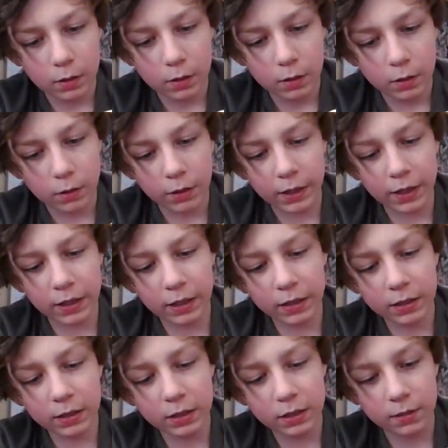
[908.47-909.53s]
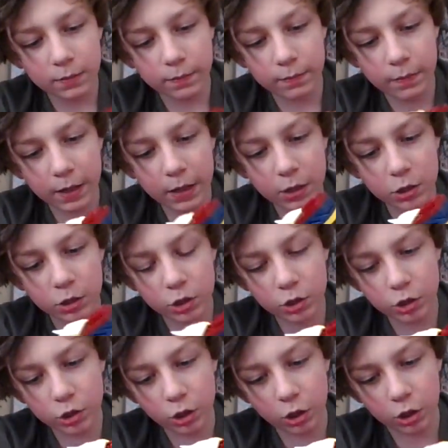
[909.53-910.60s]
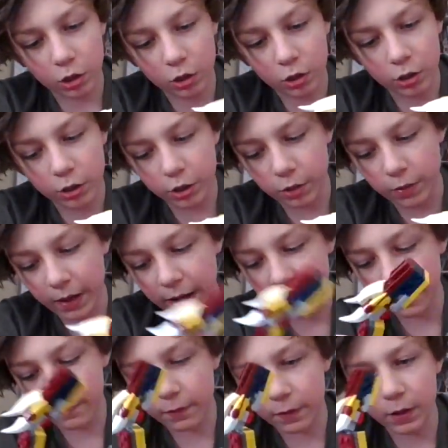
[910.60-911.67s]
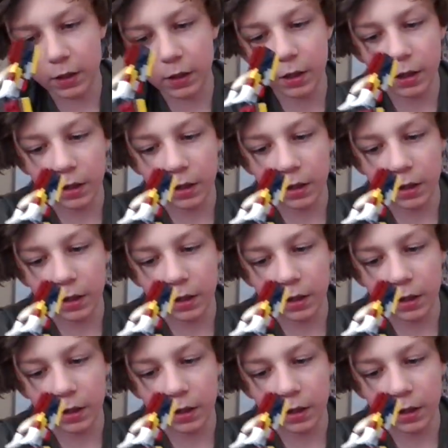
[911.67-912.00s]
Legs, make sure you have the